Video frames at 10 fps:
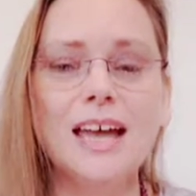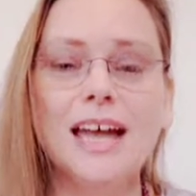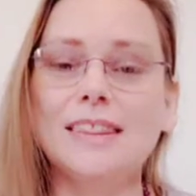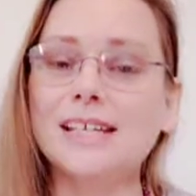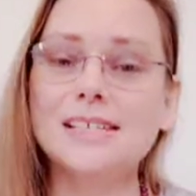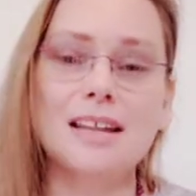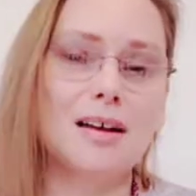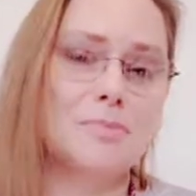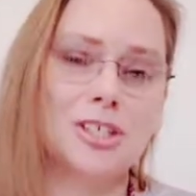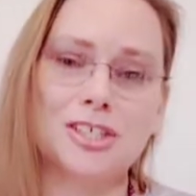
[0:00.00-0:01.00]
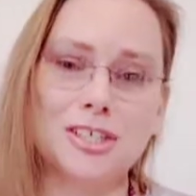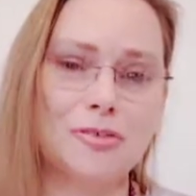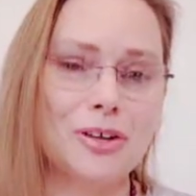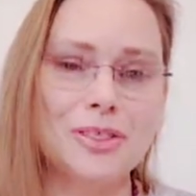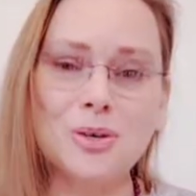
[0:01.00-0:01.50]
And that's not much
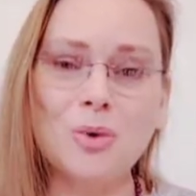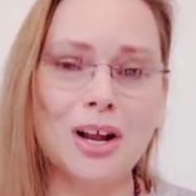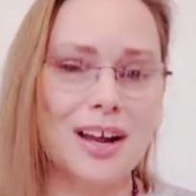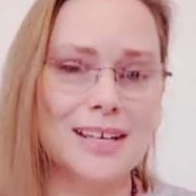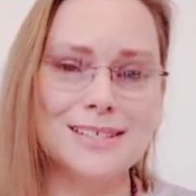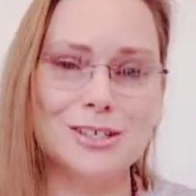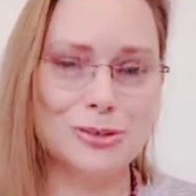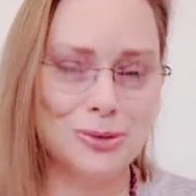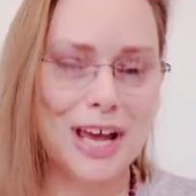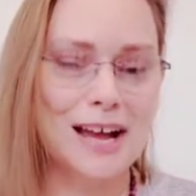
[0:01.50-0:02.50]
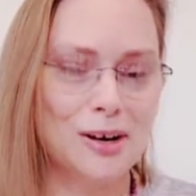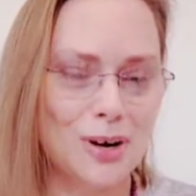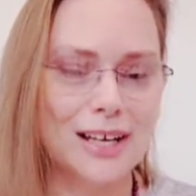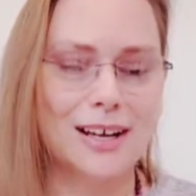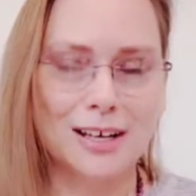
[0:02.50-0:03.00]
different than what I do now.
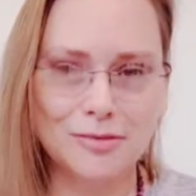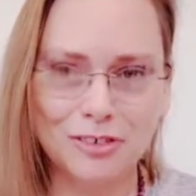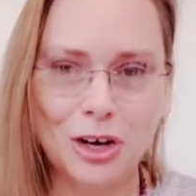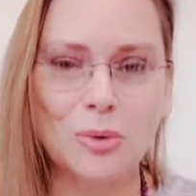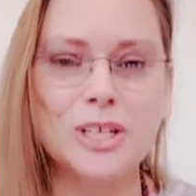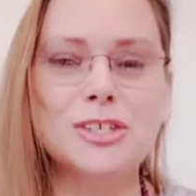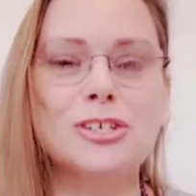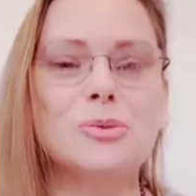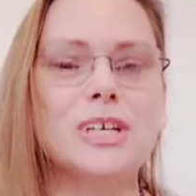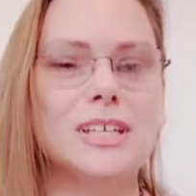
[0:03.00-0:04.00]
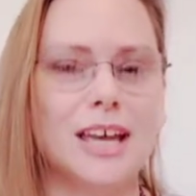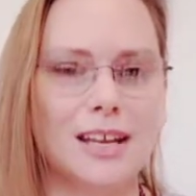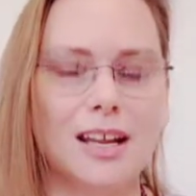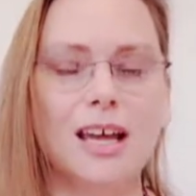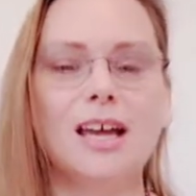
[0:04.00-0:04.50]
I kind of go into it
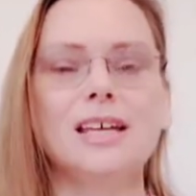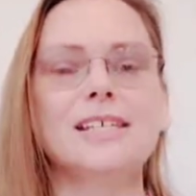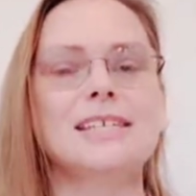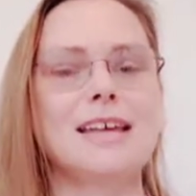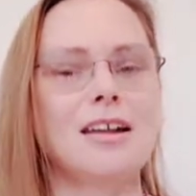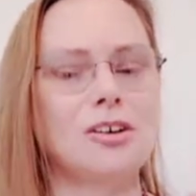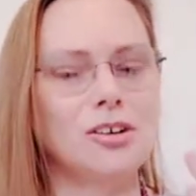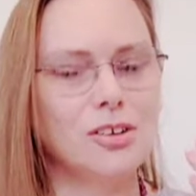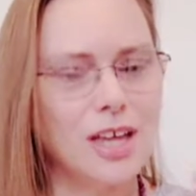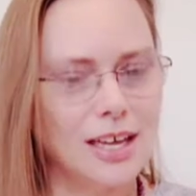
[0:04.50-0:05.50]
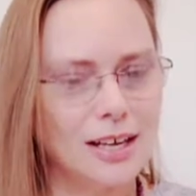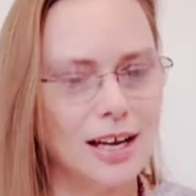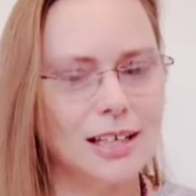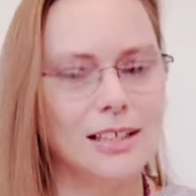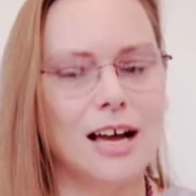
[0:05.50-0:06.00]
and settle, and
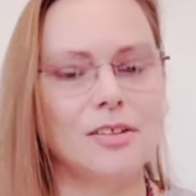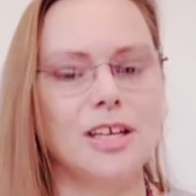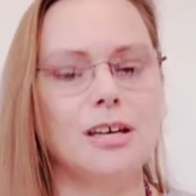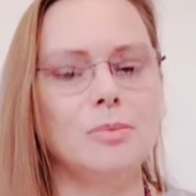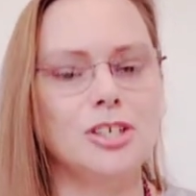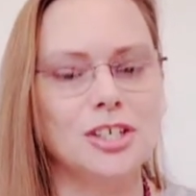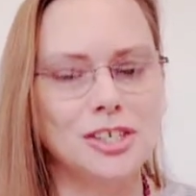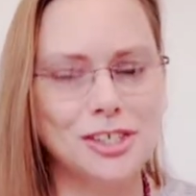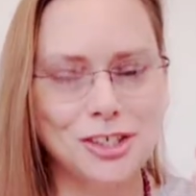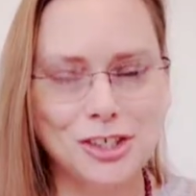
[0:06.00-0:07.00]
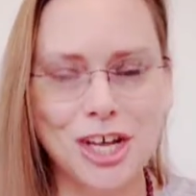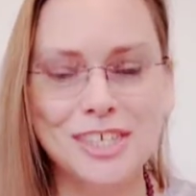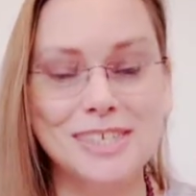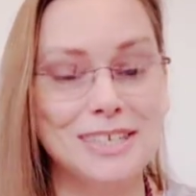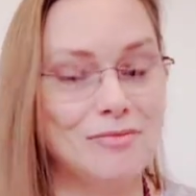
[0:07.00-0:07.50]
I allow the images to
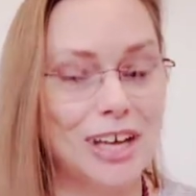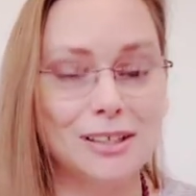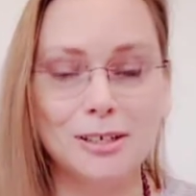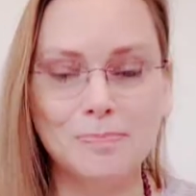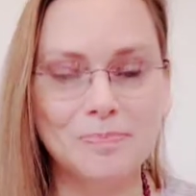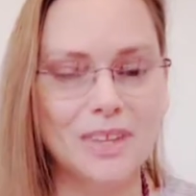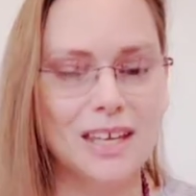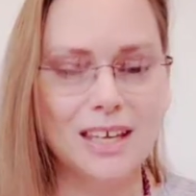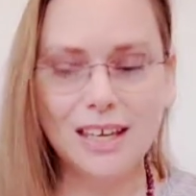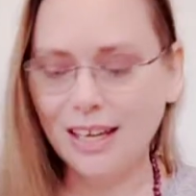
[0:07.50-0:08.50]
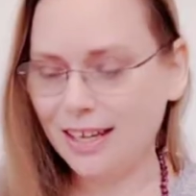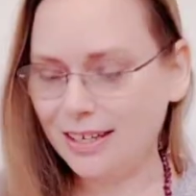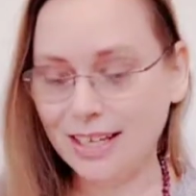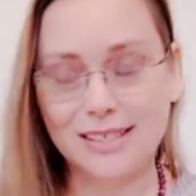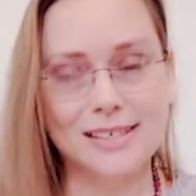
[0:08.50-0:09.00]
just develop.
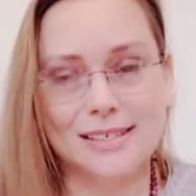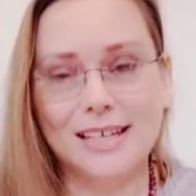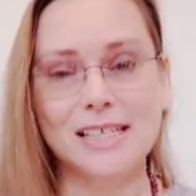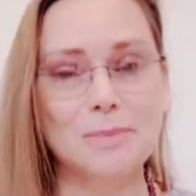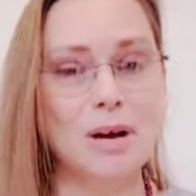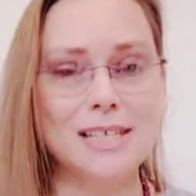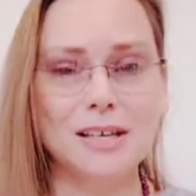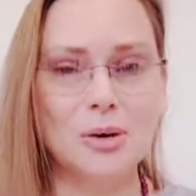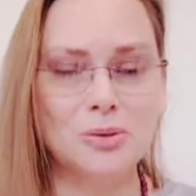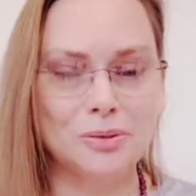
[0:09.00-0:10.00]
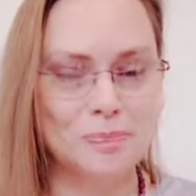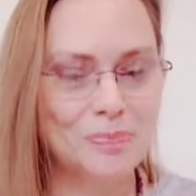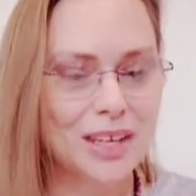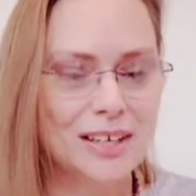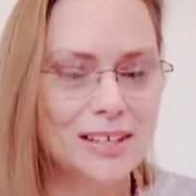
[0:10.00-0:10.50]
And that's my
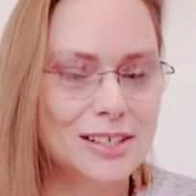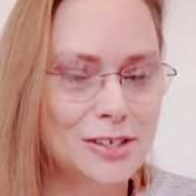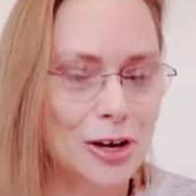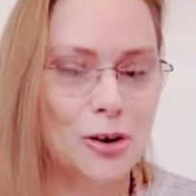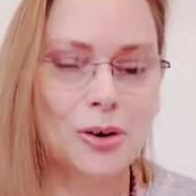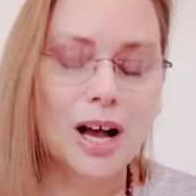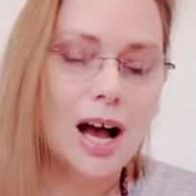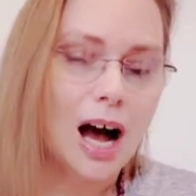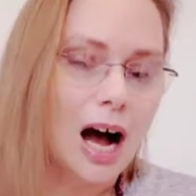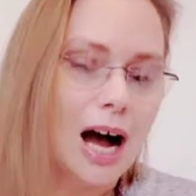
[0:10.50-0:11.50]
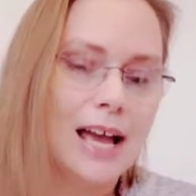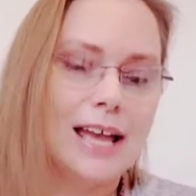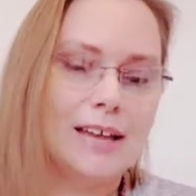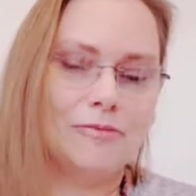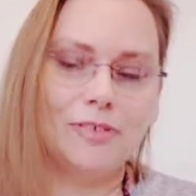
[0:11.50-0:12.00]
zone. So,
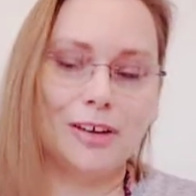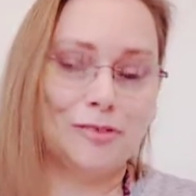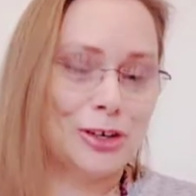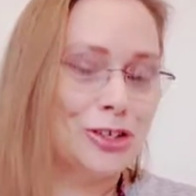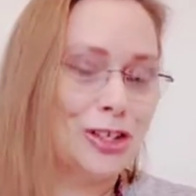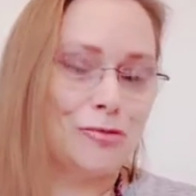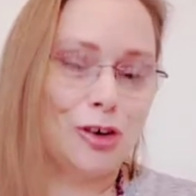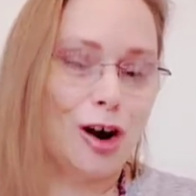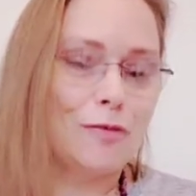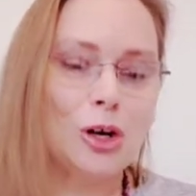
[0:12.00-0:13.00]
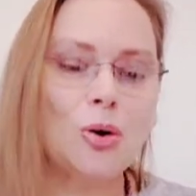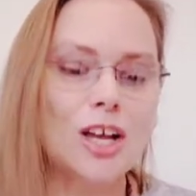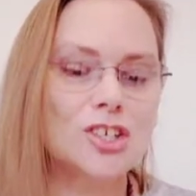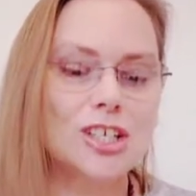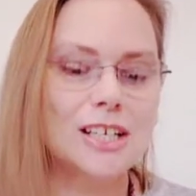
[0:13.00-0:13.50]
if you're ever
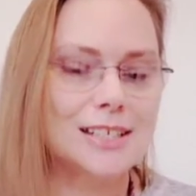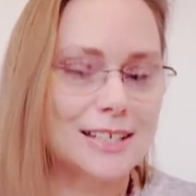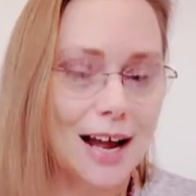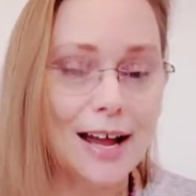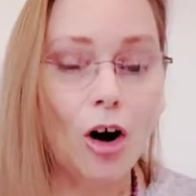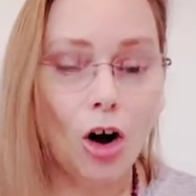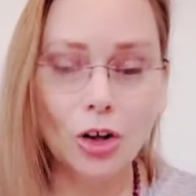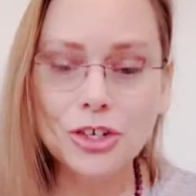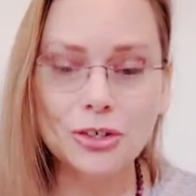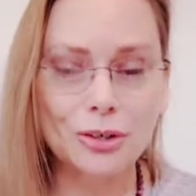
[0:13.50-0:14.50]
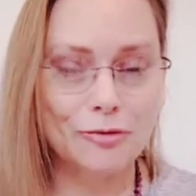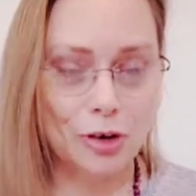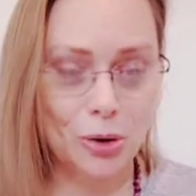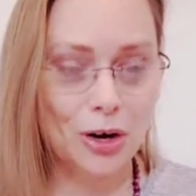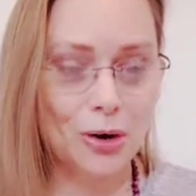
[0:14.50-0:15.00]
questioning, did I alter a
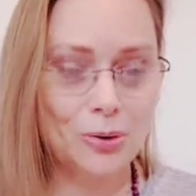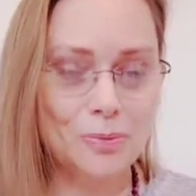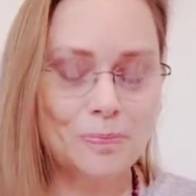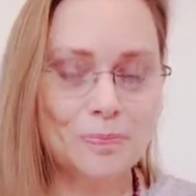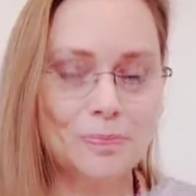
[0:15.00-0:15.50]
photo?